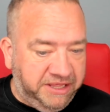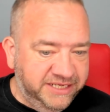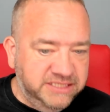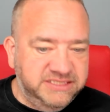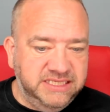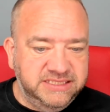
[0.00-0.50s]

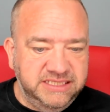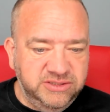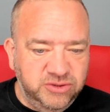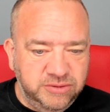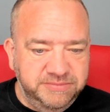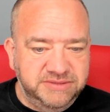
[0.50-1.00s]
says he
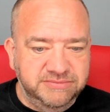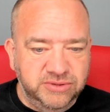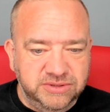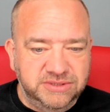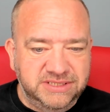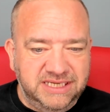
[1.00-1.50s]
hopes
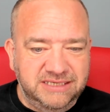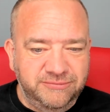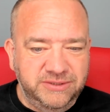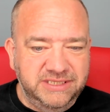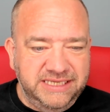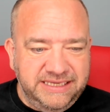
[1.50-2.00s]
Mo Salah will
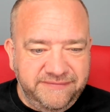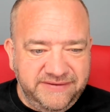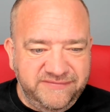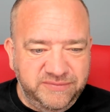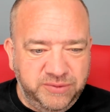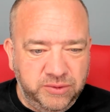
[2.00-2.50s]
leave
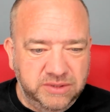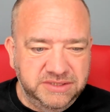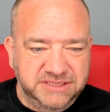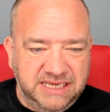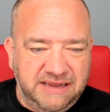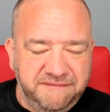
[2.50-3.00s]
Liverpool and
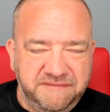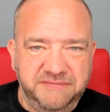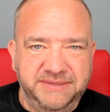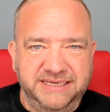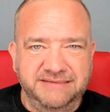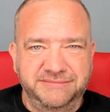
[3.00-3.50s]
sign for
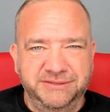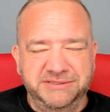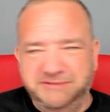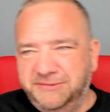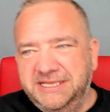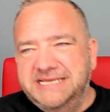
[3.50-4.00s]
Bayern
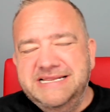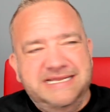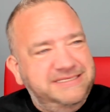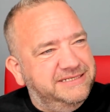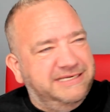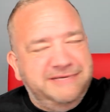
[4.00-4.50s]
Munich. Well, he needs
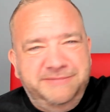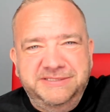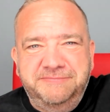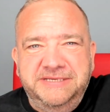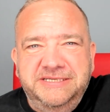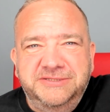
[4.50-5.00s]
to keep his
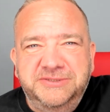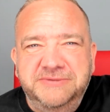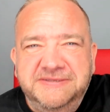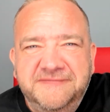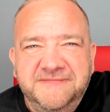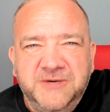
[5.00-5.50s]
opinions to
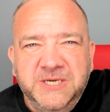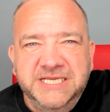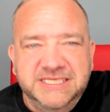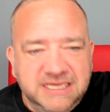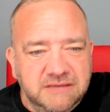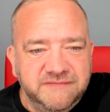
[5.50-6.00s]

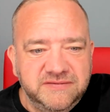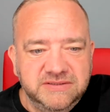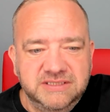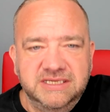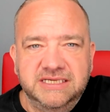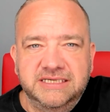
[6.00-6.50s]
himself,
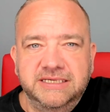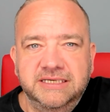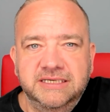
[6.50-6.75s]
doesn't he?